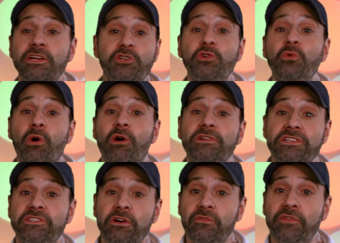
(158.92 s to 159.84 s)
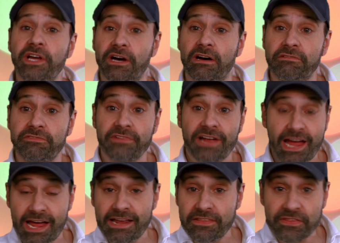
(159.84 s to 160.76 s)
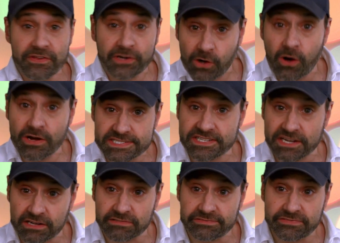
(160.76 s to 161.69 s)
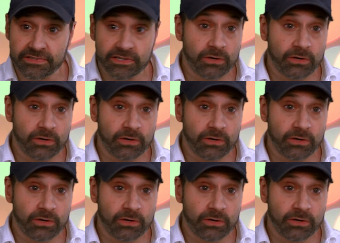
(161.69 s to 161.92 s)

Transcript: that you are deserving of and the cause of